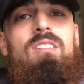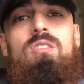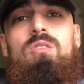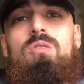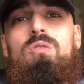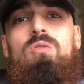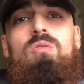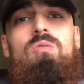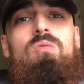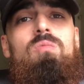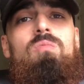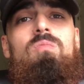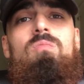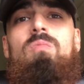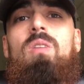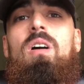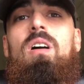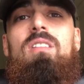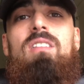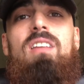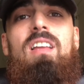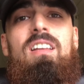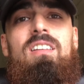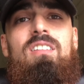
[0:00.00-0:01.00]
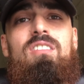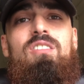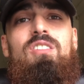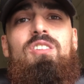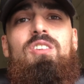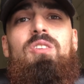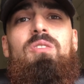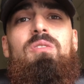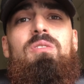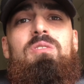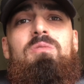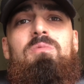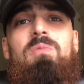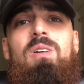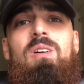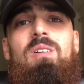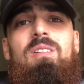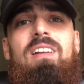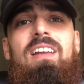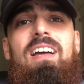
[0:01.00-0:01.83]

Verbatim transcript: cool, well done to you as well.